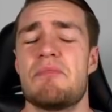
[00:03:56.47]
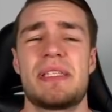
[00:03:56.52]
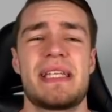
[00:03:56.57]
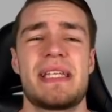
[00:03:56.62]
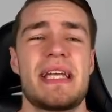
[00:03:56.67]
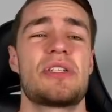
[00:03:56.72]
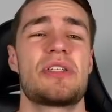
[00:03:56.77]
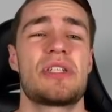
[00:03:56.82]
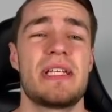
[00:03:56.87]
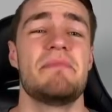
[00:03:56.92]

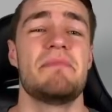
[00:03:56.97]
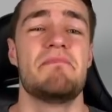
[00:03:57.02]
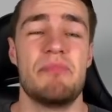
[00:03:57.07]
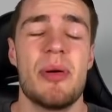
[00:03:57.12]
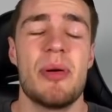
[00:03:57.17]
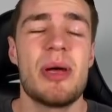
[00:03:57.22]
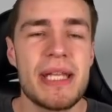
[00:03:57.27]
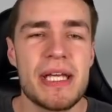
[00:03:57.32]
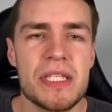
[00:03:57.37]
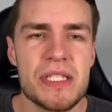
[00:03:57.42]
potentially
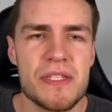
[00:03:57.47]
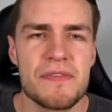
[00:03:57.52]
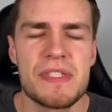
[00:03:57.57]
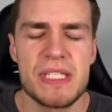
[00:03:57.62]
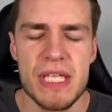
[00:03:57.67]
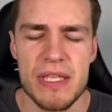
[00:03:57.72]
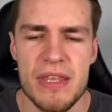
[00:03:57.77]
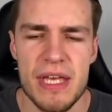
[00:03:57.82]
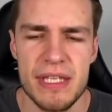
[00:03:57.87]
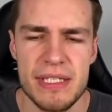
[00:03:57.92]
billions of
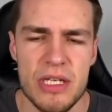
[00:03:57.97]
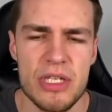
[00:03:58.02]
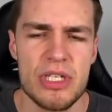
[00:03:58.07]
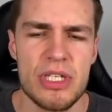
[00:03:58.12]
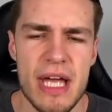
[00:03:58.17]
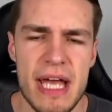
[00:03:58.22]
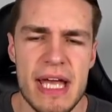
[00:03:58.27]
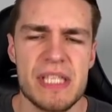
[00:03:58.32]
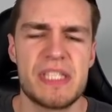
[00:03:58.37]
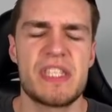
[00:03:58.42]
synthetic
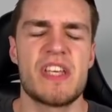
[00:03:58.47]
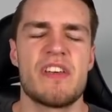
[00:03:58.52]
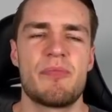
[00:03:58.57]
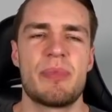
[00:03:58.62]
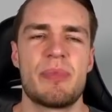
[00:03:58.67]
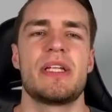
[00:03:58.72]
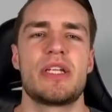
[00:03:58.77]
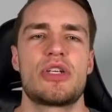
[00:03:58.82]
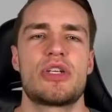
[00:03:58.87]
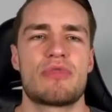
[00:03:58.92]
shares that
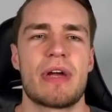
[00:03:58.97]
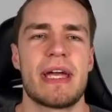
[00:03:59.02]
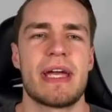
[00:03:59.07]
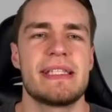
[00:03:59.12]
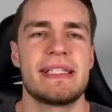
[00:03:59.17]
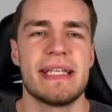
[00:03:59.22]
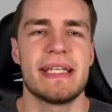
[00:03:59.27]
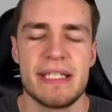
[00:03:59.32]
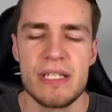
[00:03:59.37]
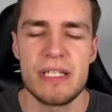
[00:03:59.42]
have been
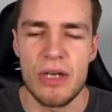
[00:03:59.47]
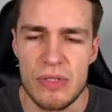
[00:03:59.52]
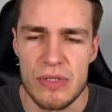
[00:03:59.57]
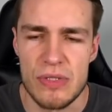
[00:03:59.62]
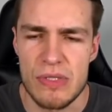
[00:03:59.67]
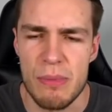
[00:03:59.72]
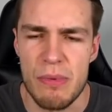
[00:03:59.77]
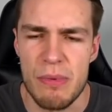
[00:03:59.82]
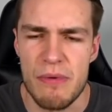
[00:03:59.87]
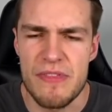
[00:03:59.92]
created
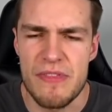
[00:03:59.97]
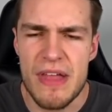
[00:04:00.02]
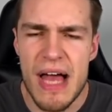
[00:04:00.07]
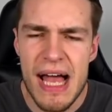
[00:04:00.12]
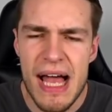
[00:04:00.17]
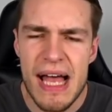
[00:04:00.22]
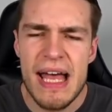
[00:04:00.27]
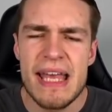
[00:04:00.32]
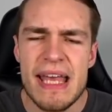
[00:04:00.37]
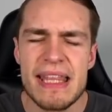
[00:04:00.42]
on top of
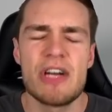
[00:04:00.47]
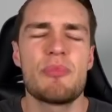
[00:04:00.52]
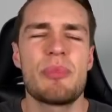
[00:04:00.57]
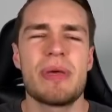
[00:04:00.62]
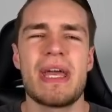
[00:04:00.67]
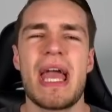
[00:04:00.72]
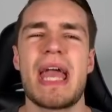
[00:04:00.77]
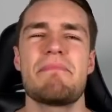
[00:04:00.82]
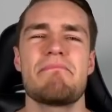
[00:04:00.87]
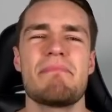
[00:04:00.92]
that, there'll be a